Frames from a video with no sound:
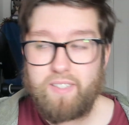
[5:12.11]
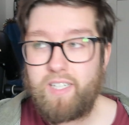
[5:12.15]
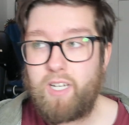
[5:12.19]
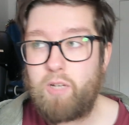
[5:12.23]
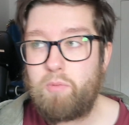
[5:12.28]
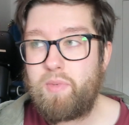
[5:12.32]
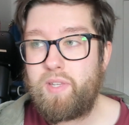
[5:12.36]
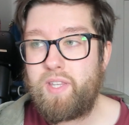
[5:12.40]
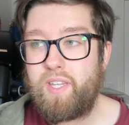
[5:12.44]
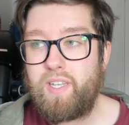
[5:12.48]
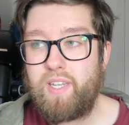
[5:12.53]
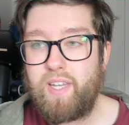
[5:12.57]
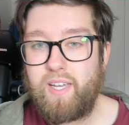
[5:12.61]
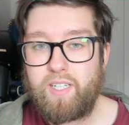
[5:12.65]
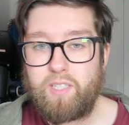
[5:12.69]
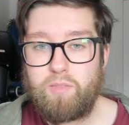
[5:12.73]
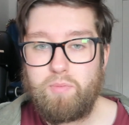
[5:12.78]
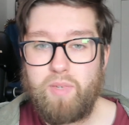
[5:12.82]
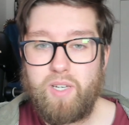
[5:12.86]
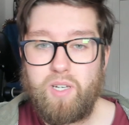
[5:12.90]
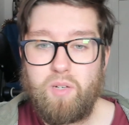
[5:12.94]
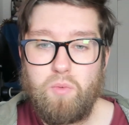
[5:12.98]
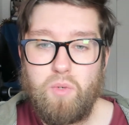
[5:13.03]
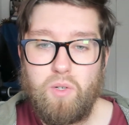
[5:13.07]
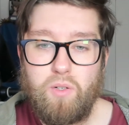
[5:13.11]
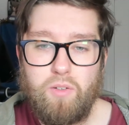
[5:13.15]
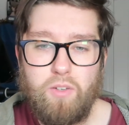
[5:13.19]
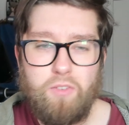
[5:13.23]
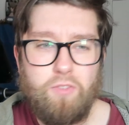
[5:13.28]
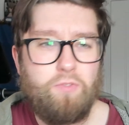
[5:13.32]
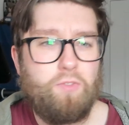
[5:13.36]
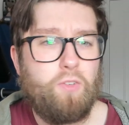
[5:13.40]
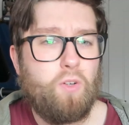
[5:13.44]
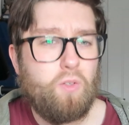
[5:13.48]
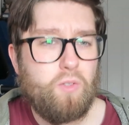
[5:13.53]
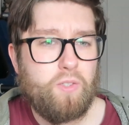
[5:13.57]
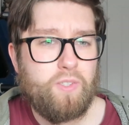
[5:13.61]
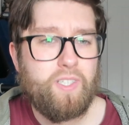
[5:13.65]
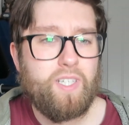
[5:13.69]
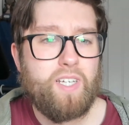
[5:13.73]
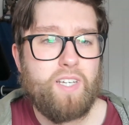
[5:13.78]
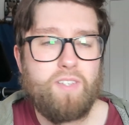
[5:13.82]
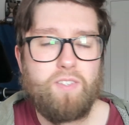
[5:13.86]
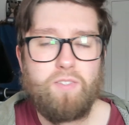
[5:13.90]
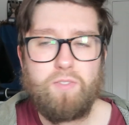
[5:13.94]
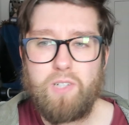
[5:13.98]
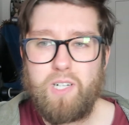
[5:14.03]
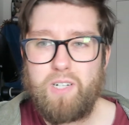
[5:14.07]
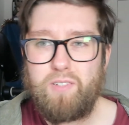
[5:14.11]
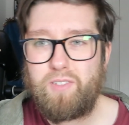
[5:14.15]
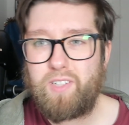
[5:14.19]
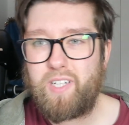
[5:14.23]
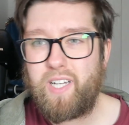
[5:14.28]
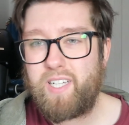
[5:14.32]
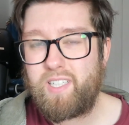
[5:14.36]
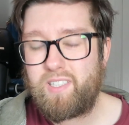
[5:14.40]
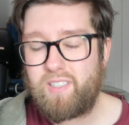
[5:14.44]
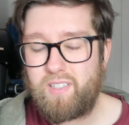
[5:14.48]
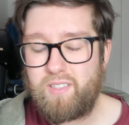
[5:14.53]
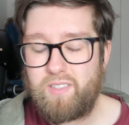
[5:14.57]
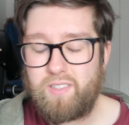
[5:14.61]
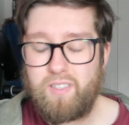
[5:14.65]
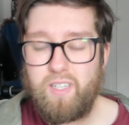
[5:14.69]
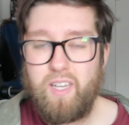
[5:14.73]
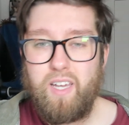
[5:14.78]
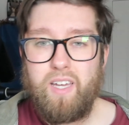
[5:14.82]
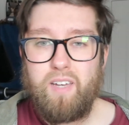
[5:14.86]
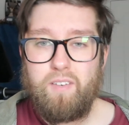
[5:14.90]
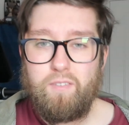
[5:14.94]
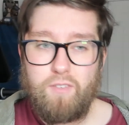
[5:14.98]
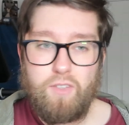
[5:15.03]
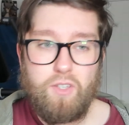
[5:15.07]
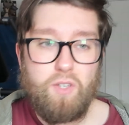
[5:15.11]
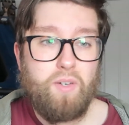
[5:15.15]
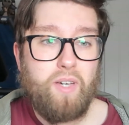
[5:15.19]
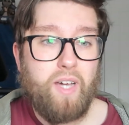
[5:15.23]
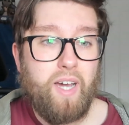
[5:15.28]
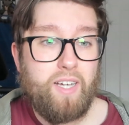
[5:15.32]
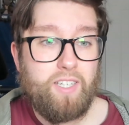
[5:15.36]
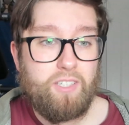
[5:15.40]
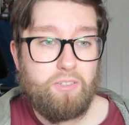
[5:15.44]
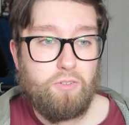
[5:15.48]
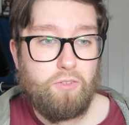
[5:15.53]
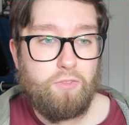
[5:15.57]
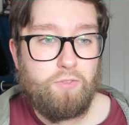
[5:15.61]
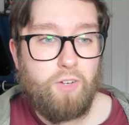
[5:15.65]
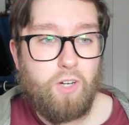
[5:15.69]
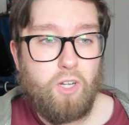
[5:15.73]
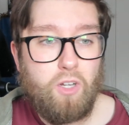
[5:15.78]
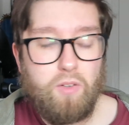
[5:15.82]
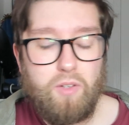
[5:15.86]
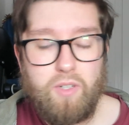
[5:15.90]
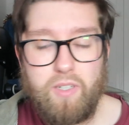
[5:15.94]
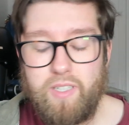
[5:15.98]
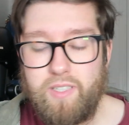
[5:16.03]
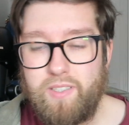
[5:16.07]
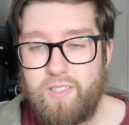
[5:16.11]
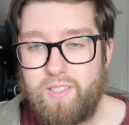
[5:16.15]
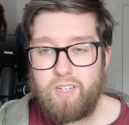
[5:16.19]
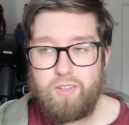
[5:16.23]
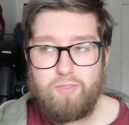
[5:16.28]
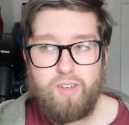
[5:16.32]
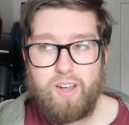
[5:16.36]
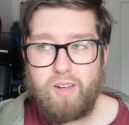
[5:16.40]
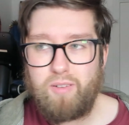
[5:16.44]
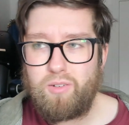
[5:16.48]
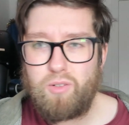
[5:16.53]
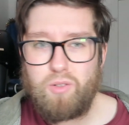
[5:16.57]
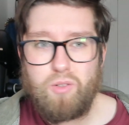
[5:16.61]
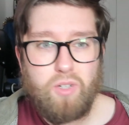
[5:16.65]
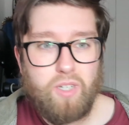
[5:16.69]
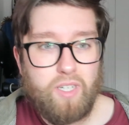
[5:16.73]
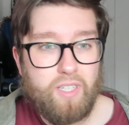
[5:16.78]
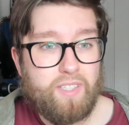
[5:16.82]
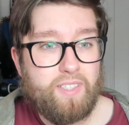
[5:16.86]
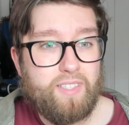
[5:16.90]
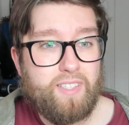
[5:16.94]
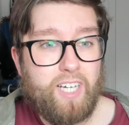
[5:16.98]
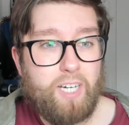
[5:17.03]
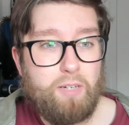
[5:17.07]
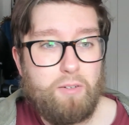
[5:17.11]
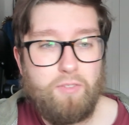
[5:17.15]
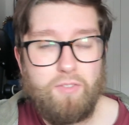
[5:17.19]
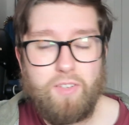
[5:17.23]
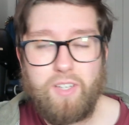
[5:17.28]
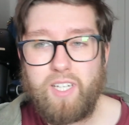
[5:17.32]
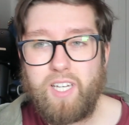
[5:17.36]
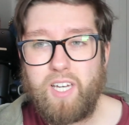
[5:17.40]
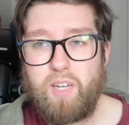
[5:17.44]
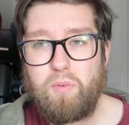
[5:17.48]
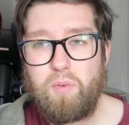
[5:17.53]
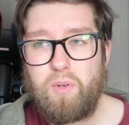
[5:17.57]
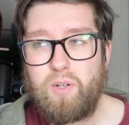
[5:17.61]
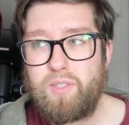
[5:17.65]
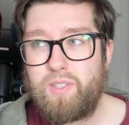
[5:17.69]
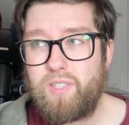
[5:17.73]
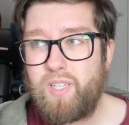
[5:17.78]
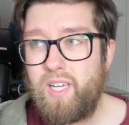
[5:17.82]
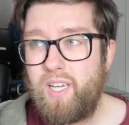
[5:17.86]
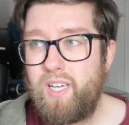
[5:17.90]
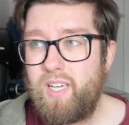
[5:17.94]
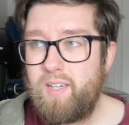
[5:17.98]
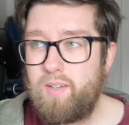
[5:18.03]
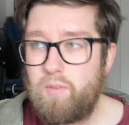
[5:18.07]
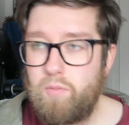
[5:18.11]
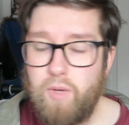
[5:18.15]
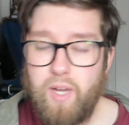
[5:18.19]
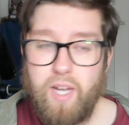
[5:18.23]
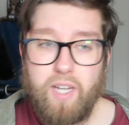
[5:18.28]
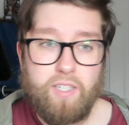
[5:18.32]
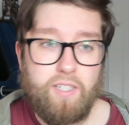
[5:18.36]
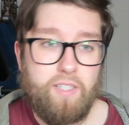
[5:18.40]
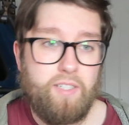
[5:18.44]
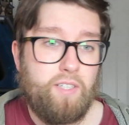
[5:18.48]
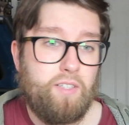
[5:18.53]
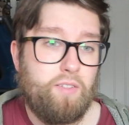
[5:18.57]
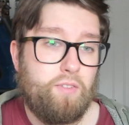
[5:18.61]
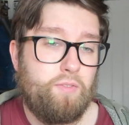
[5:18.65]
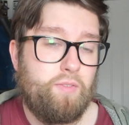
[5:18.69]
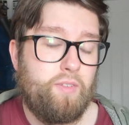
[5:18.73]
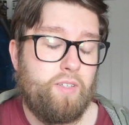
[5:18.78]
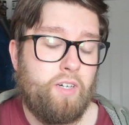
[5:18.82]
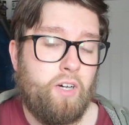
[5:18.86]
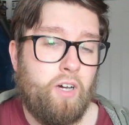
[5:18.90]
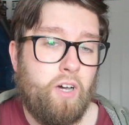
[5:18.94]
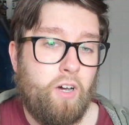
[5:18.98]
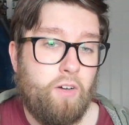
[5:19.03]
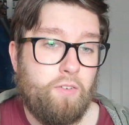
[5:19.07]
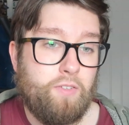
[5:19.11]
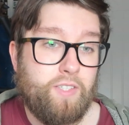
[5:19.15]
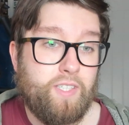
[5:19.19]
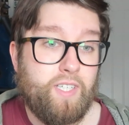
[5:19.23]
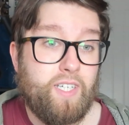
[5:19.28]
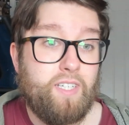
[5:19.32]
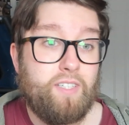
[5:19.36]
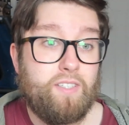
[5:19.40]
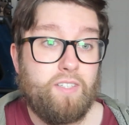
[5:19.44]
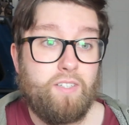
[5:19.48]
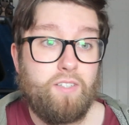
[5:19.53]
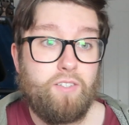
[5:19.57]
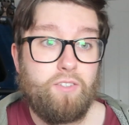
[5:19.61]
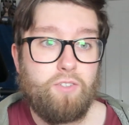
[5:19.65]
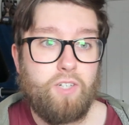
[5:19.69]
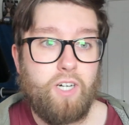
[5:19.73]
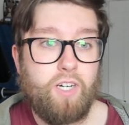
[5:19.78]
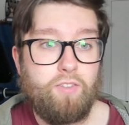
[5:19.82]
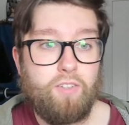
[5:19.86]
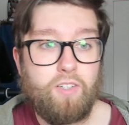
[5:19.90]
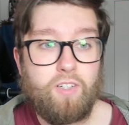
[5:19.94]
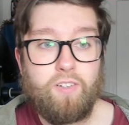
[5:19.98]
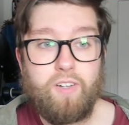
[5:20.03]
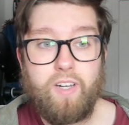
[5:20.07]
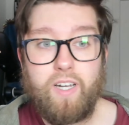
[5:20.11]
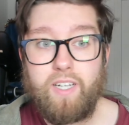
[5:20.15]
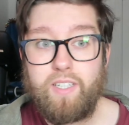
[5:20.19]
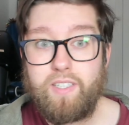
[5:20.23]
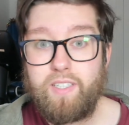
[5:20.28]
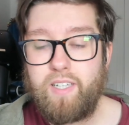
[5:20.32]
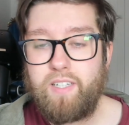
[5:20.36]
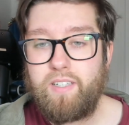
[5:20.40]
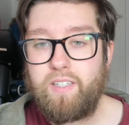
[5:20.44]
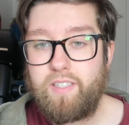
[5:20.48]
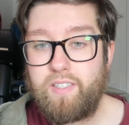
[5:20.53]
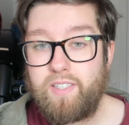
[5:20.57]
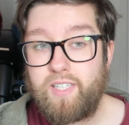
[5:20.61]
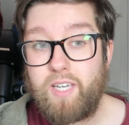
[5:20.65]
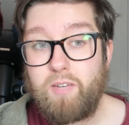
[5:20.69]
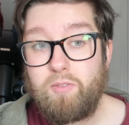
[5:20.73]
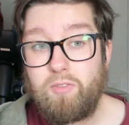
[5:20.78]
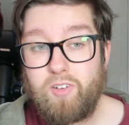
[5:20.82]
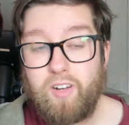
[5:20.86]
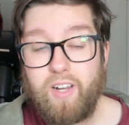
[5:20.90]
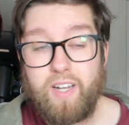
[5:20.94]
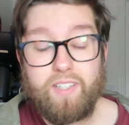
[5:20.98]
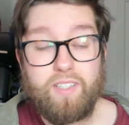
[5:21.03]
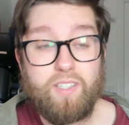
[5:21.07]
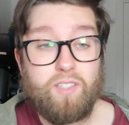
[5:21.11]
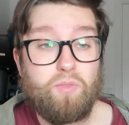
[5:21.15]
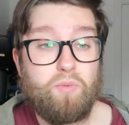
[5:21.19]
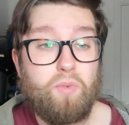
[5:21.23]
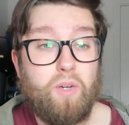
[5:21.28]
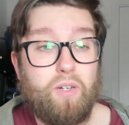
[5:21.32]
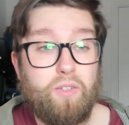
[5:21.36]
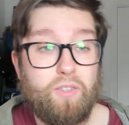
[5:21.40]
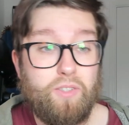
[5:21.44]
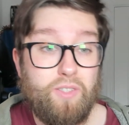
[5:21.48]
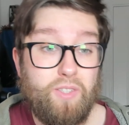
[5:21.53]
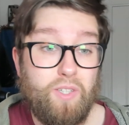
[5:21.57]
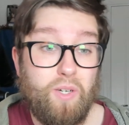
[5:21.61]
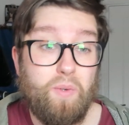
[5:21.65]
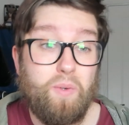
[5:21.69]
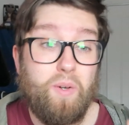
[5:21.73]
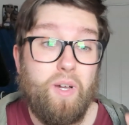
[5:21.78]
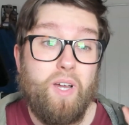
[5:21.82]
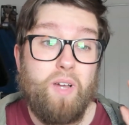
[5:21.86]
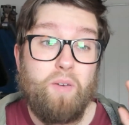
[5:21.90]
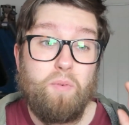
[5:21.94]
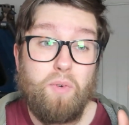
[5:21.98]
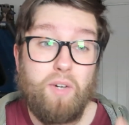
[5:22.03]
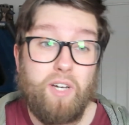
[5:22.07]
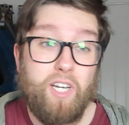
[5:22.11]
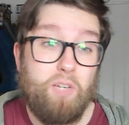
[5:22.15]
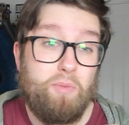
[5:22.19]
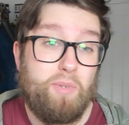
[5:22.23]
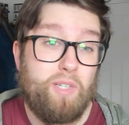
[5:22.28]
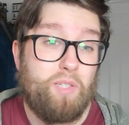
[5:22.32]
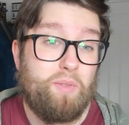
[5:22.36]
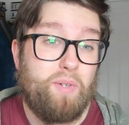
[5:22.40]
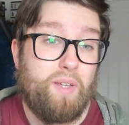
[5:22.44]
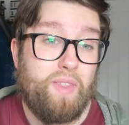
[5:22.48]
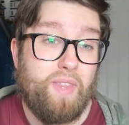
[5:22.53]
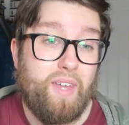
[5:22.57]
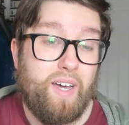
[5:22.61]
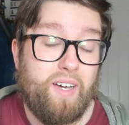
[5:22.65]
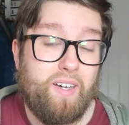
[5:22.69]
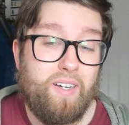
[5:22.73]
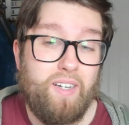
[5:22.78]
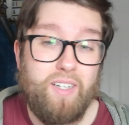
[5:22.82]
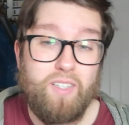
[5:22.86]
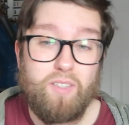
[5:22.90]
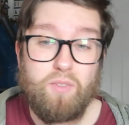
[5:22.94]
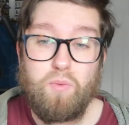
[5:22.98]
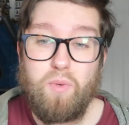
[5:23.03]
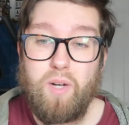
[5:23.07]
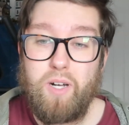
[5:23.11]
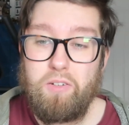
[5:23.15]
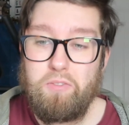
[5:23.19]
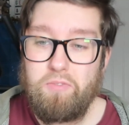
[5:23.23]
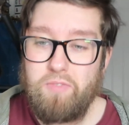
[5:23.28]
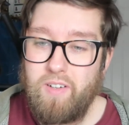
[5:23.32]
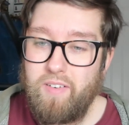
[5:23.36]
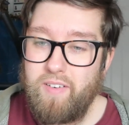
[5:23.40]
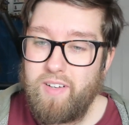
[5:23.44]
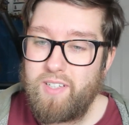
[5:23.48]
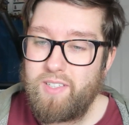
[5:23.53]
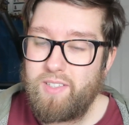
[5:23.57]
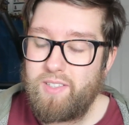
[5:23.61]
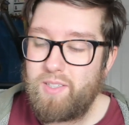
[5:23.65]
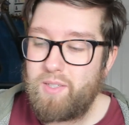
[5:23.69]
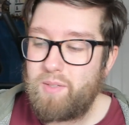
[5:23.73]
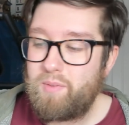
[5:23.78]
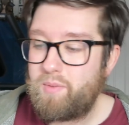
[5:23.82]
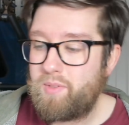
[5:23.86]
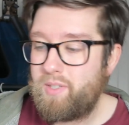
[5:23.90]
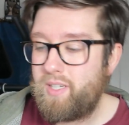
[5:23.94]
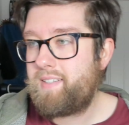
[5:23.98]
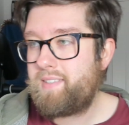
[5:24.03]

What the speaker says: That'll be the next big one, the full season driver grades, because for you guys that were following us around August time, I think it was, we actually did the half season driver grades and the team grades as well, so we're going to be doing that as well very soon.